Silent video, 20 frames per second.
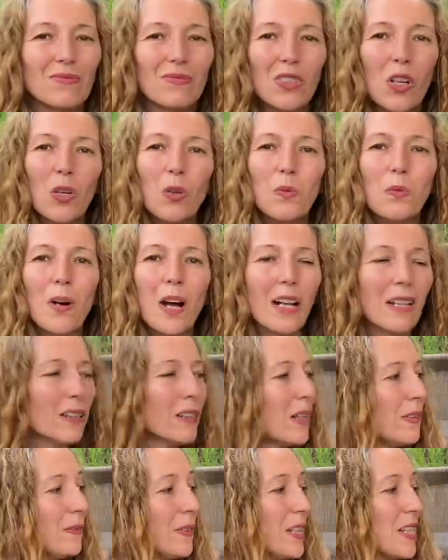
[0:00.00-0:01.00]
Oh, what a
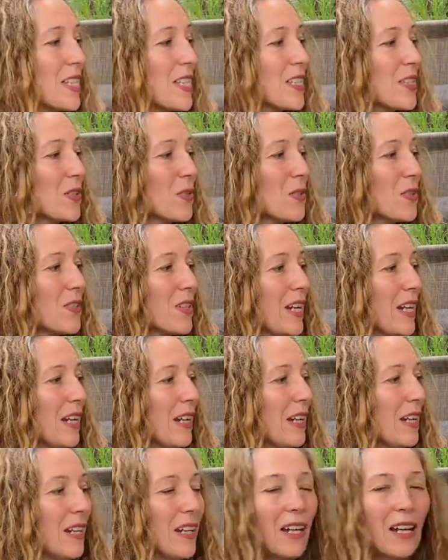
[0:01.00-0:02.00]
lovely story,
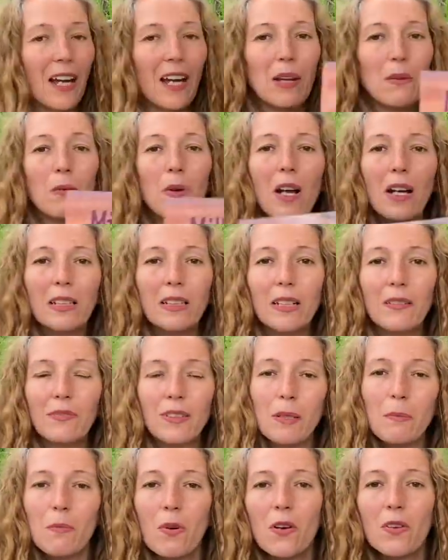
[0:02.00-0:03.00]
and what a
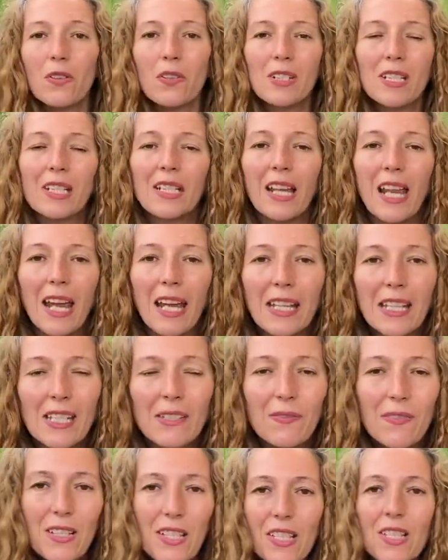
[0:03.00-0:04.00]
lovely moral to the end
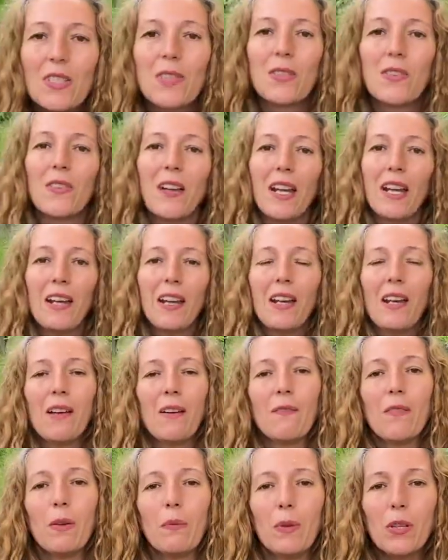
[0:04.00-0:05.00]
of the story,
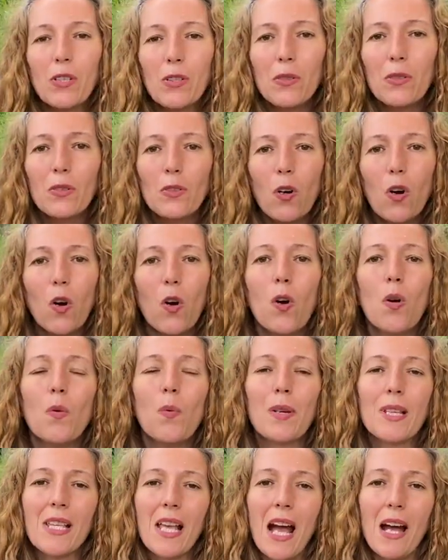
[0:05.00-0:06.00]
that we don't
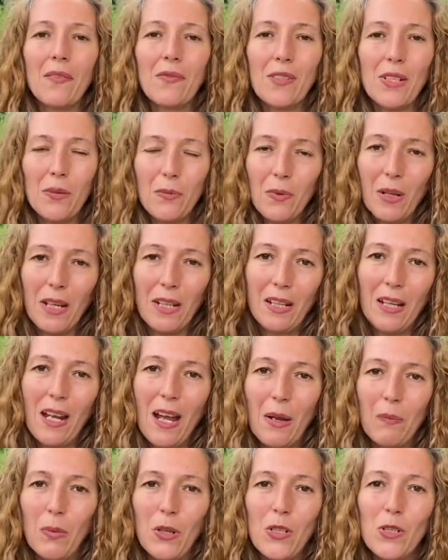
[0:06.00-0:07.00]
always have to win
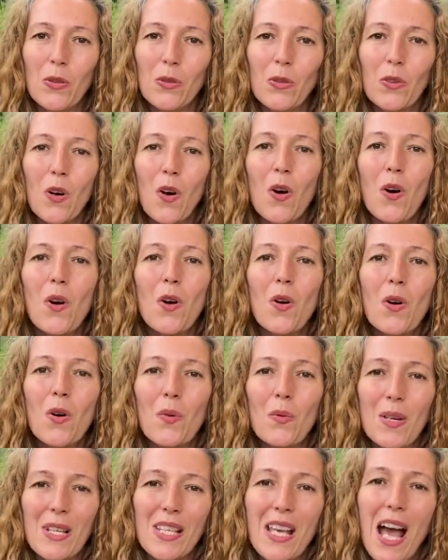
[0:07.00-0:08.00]
and we don't
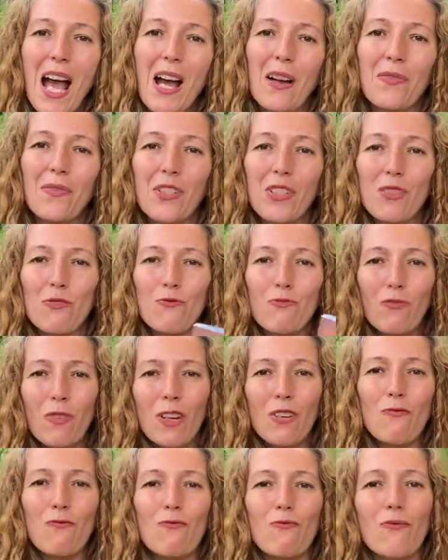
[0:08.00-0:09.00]
always have to
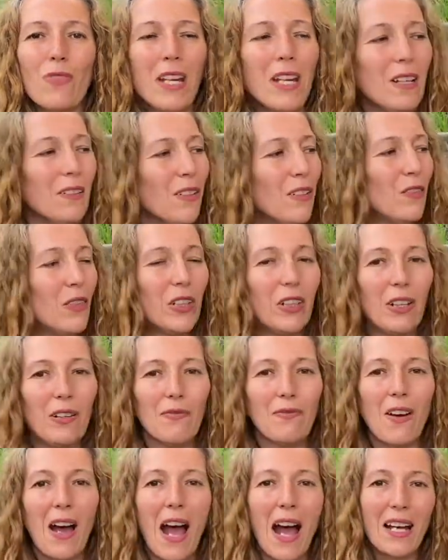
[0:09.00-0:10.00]
run really, really
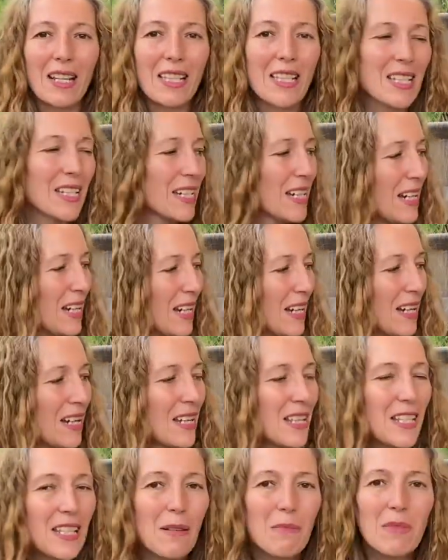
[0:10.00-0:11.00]
fast.
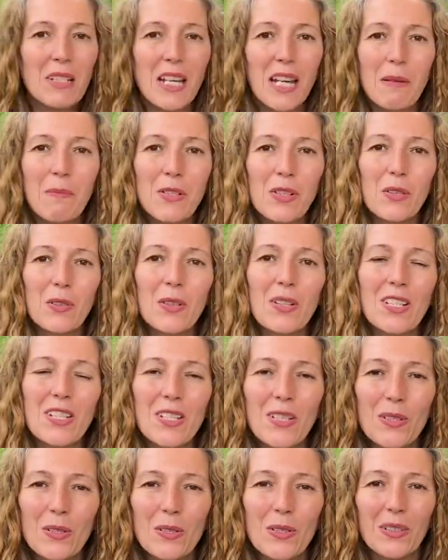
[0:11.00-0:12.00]
Sometimes going
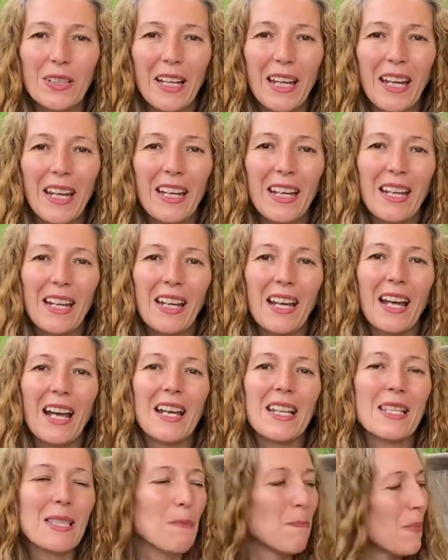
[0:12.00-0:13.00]
slowly
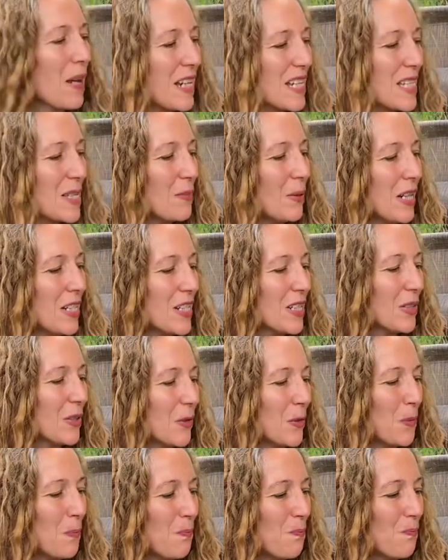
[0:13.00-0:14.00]
is the best way to go.